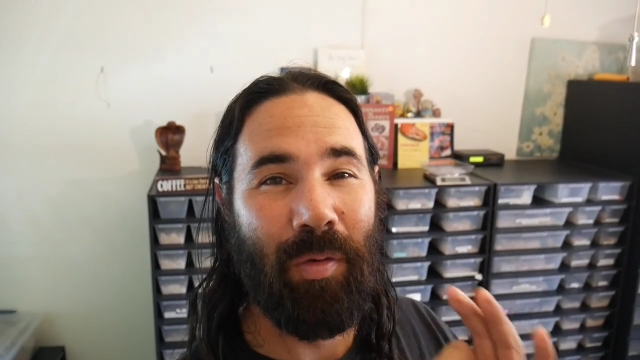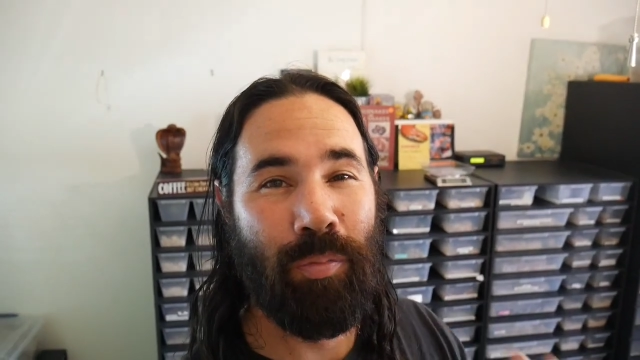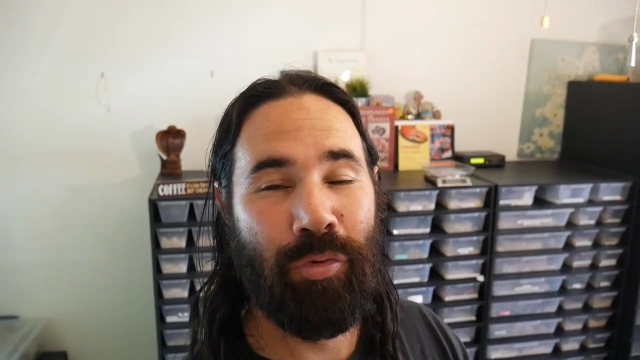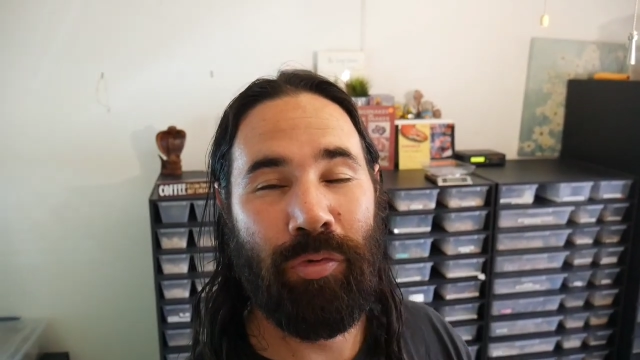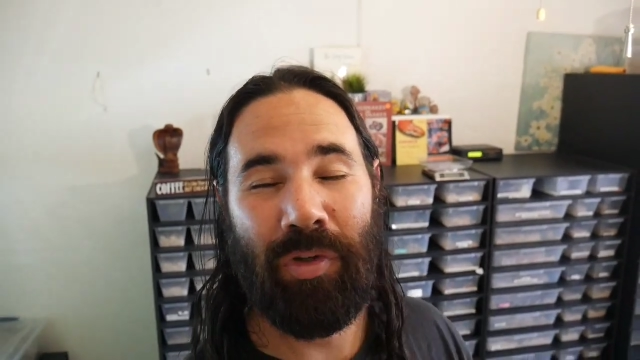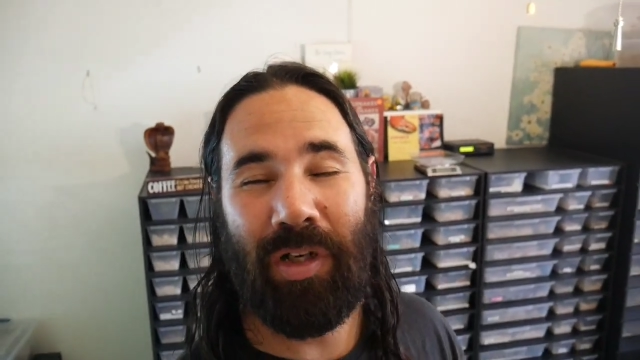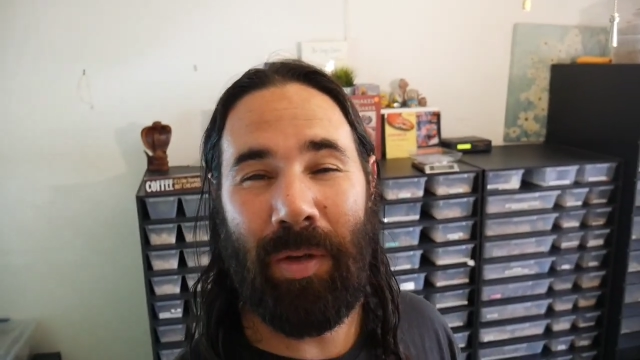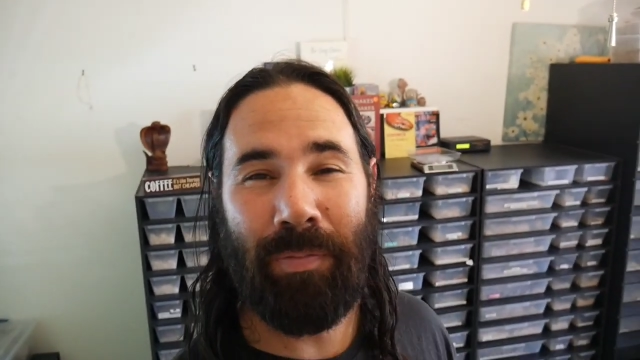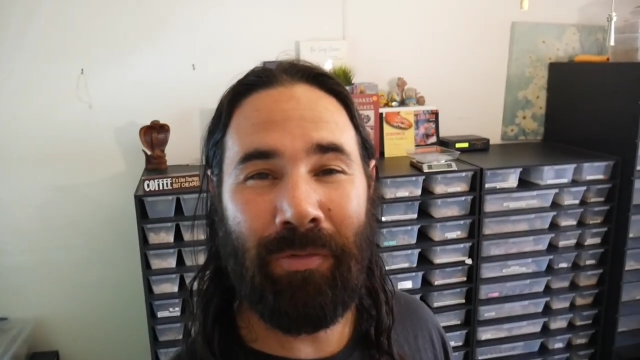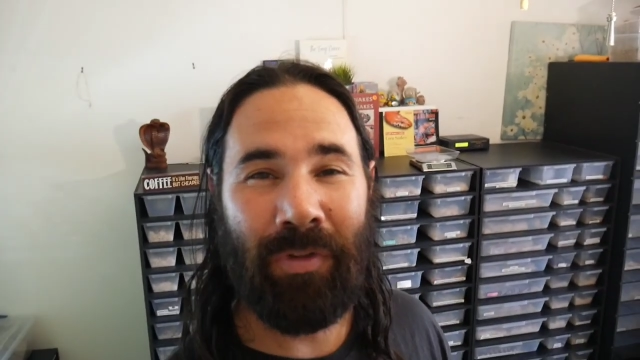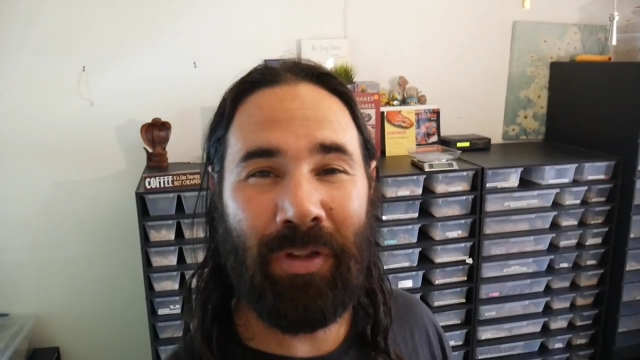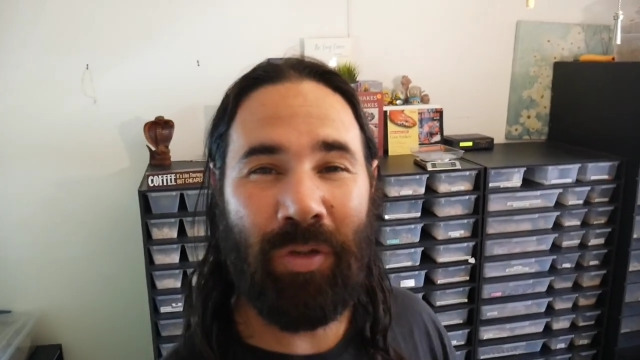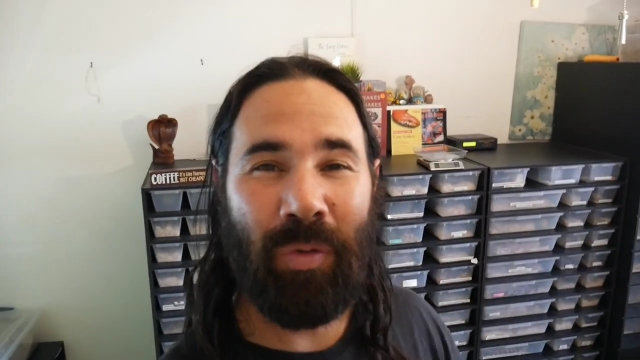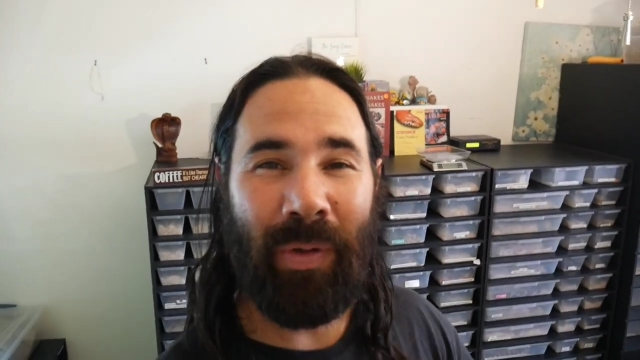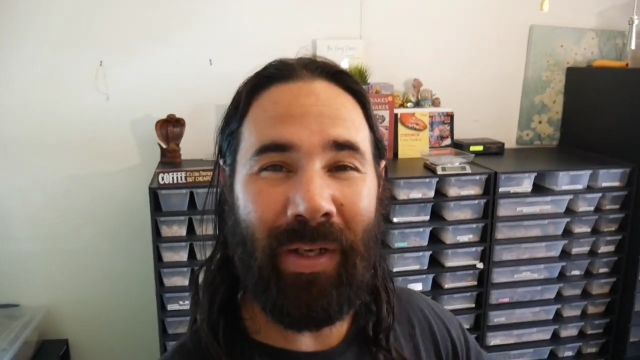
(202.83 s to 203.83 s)
brew it up
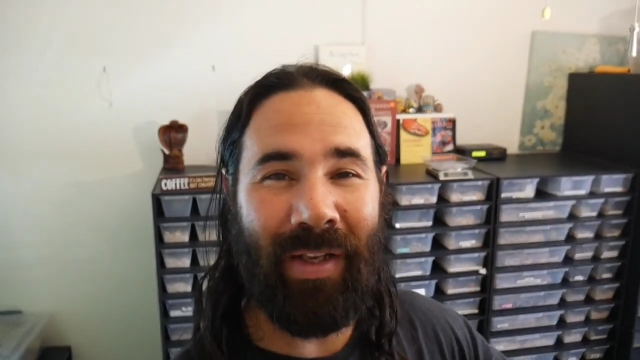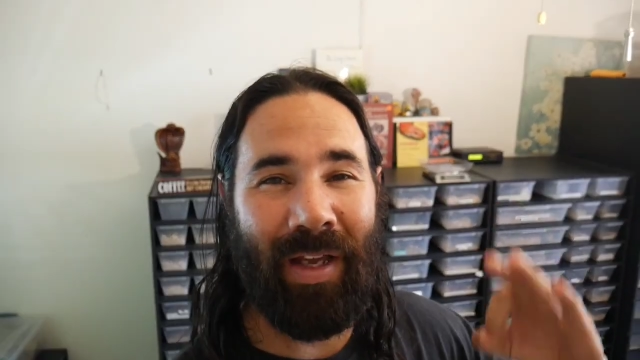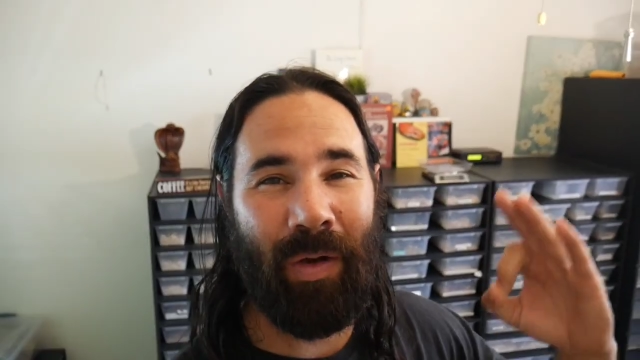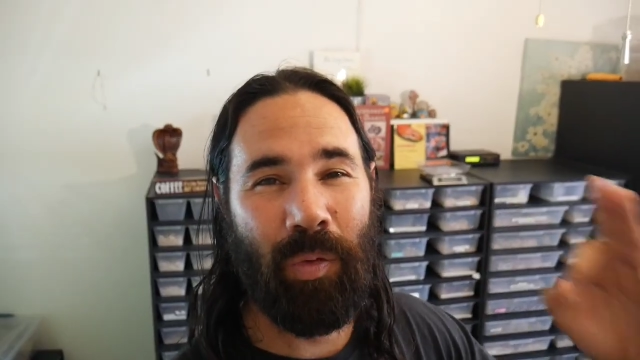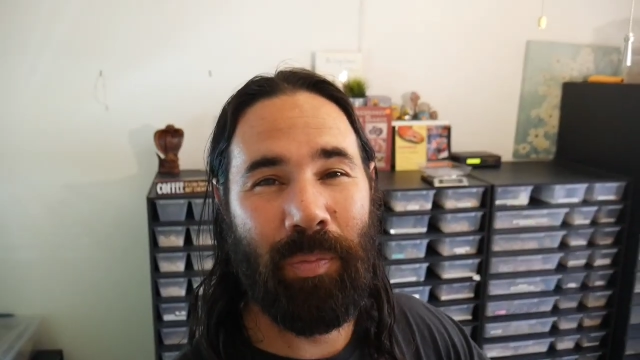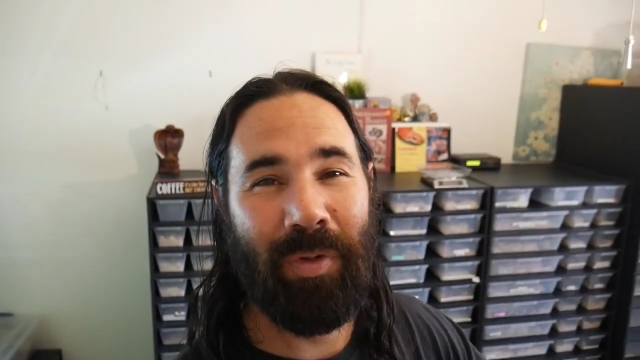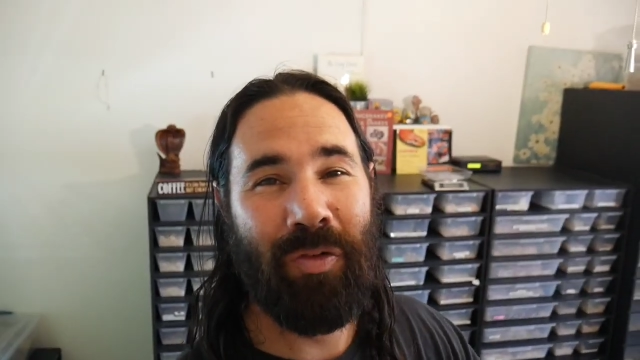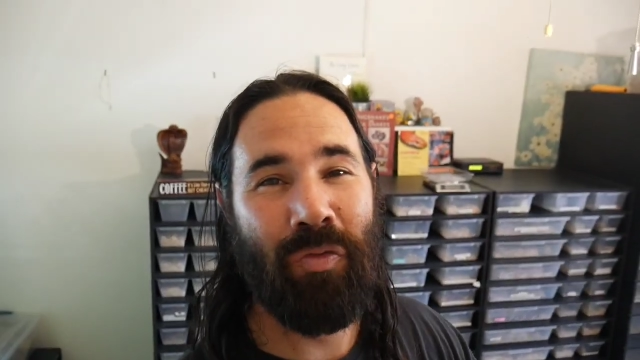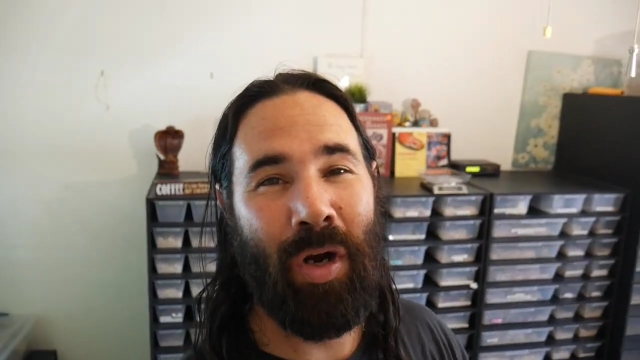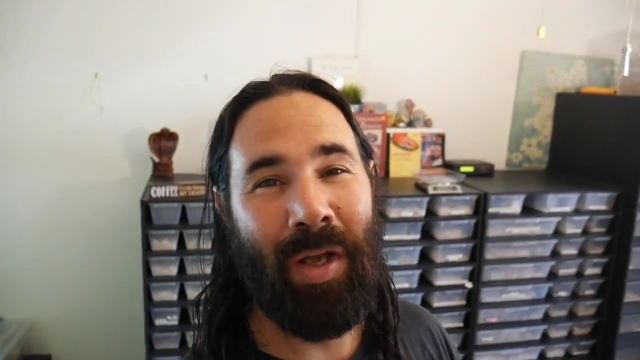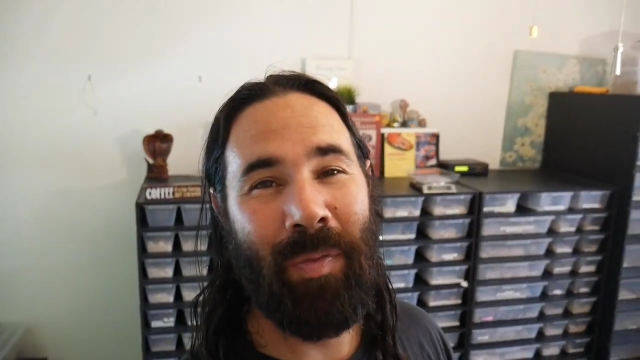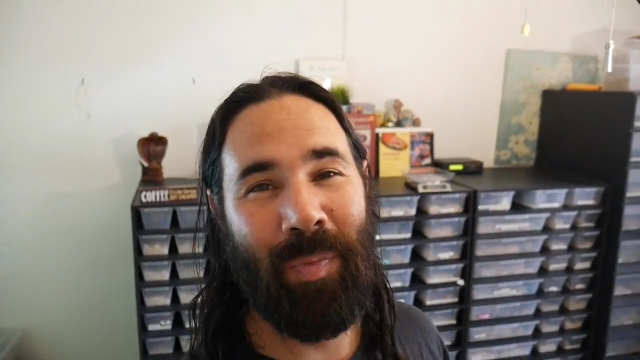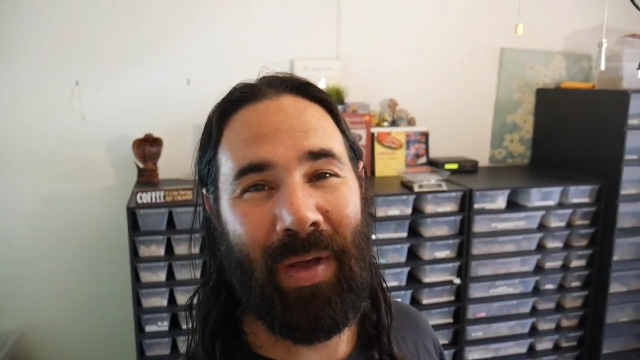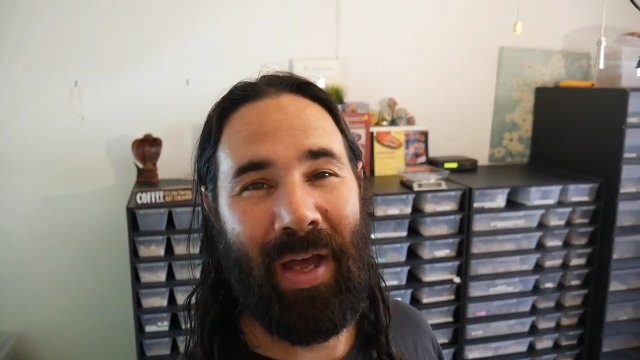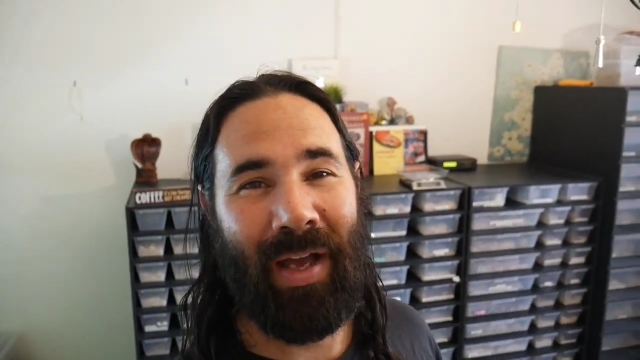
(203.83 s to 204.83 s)
real quick, and we'll be
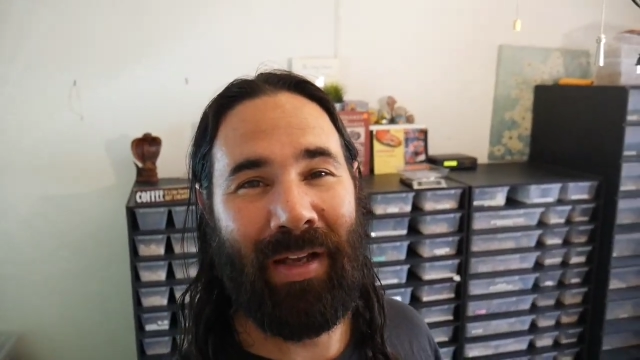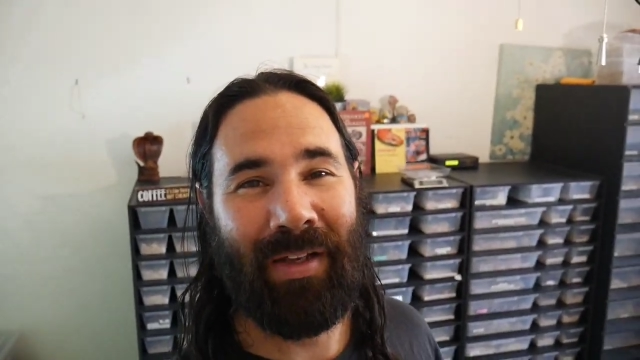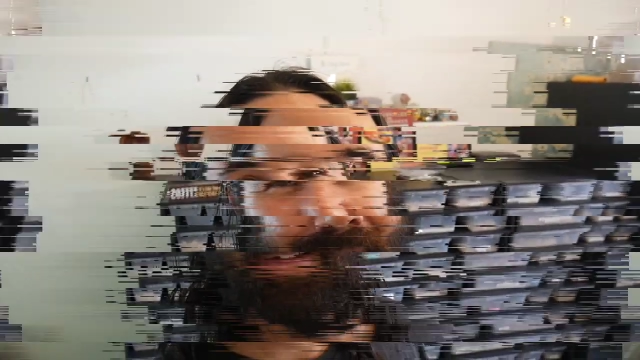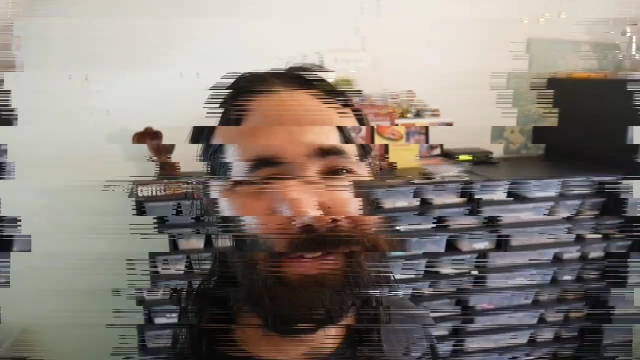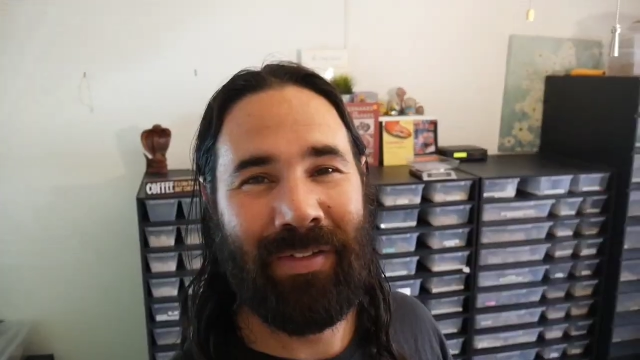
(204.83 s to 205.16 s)
right back.